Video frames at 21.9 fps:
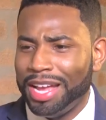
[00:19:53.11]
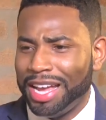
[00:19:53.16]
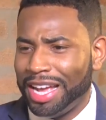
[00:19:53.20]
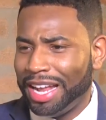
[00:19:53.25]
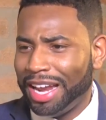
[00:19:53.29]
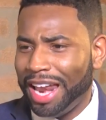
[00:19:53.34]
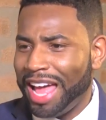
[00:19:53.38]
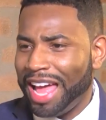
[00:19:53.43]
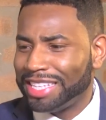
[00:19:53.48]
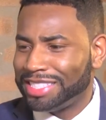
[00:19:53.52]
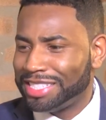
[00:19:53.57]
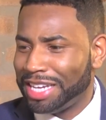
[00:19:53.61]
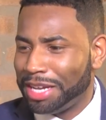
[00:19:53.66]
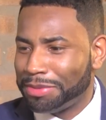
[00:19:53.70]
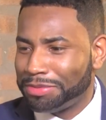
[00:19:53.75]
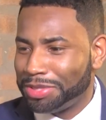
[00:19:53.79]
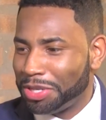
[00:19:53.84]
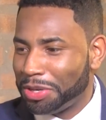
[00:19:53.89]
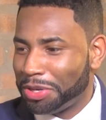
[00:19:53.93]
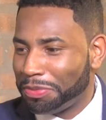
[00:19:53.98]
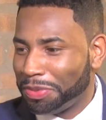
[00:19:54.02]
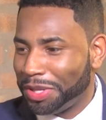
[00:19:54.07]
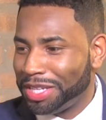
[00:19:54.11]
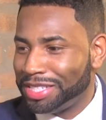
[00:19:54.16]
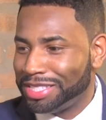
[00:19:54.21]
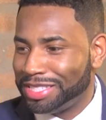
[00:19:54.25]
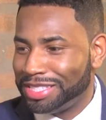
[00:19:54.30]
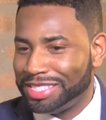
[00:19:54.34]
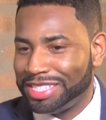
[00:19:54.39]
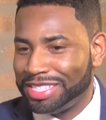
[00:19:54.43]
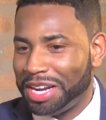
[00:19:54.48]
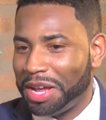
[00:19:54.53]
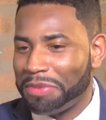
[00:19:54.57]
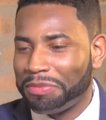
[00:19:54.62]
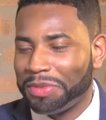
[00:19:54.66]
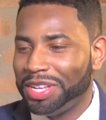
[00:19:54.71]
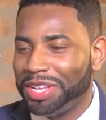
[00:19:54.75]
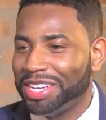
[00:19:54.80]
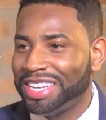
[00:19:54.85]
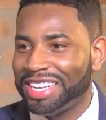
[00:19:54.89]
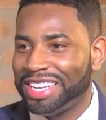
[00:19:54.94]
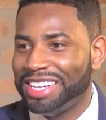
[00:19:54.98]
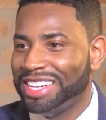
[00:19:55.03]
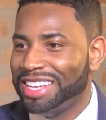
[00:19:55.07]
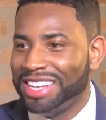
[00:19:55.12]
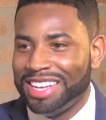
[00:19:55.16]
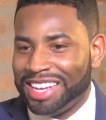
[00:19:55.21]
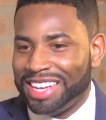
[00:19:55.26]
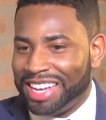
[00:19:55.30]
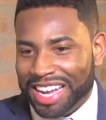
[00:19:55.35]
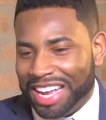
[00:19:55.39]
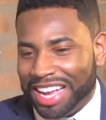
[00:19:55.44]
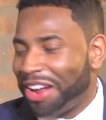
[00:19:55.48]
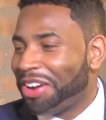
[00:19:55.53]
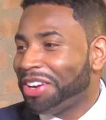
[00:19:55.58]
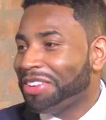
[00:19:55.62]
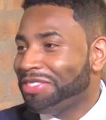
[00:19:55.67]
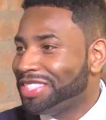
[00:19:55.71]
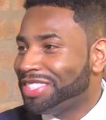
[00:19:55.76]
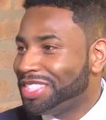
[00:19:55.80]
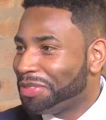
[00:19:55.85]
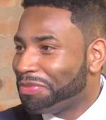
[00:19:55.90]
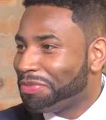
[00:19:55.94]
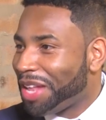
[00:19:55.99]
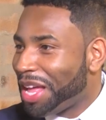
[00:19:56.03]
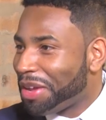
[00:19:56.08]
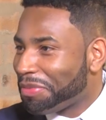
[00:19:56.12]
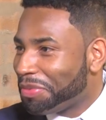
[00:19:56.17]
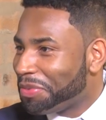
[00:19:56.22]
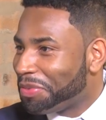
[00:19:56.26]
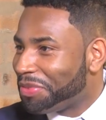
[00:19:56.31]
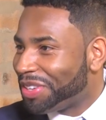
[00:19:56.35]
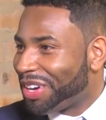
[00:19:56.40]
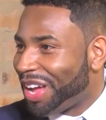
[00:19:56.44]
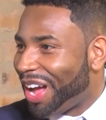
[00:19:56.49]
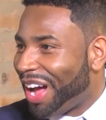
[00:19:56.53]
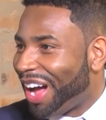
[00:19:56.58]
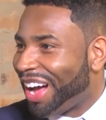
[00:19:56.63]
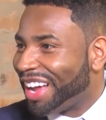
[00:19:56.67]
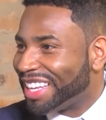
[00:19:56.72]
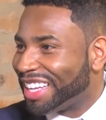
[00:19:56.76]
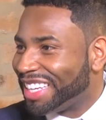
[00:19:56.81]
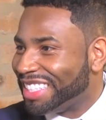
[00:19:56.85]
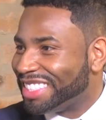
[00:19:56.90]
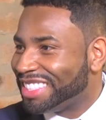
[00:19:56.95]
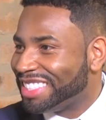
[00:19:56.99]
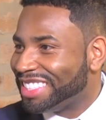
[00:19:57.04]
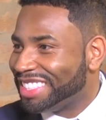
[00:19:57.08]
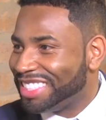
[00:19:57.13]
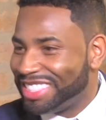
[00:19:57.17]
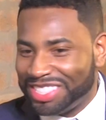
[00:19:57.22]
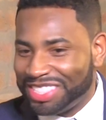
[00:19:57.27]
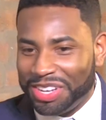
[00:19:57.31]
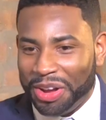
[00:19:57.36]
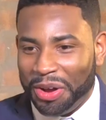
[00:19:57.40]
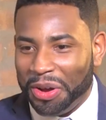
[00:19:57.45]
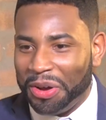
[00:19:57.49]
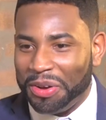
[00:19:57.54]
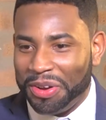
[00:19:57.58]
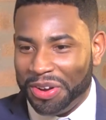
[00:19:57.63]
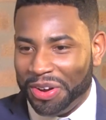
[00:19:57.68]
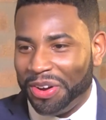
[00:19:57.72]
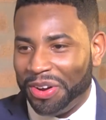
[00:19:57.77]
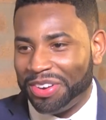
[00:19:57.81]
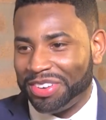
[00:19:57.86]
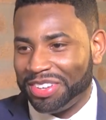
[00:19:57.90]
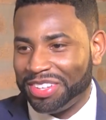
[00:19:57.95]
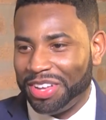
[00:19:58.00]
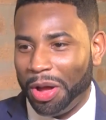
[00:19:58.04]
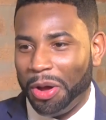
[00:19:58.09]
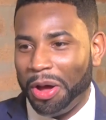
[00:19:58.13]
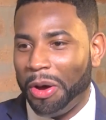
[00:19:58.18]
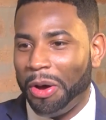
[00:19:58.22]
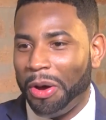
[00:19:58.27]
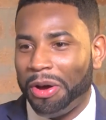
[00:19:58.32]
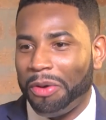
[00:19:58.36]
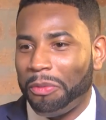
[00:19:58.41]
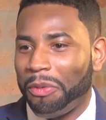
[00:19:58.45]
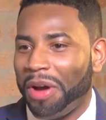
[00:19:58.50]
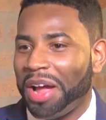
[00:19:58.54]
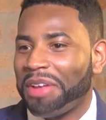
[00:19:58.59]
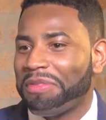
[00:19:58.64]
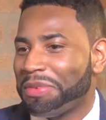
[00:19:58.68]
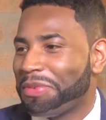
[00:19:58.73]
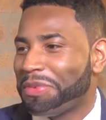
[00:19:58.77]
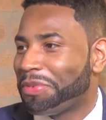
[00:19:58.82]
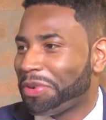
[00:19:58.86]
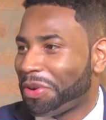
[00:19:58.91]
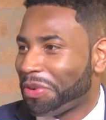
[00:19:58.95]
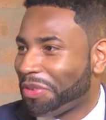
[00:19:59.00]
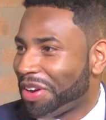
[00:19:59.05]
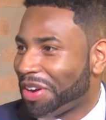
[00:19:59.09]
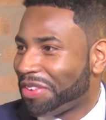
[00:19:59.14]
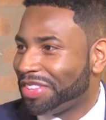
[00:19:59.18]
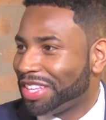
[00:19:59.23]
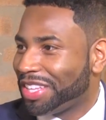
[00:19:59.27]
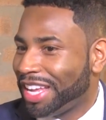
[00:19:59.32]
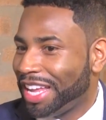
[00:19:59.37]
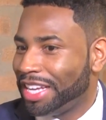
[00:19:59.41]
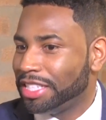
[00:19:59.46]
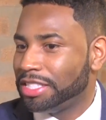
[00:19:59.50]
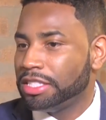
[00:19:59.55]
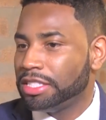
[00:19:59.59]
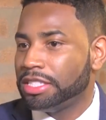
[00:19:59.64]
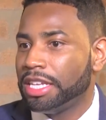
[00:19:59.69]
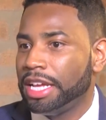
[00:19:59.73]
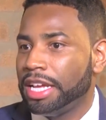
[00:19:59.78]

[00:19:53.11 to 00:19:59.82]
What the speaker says: And a lot of times they're in places, and I'm looking, and I don't even see black people in the audience. It's all white people, or whatever the case is.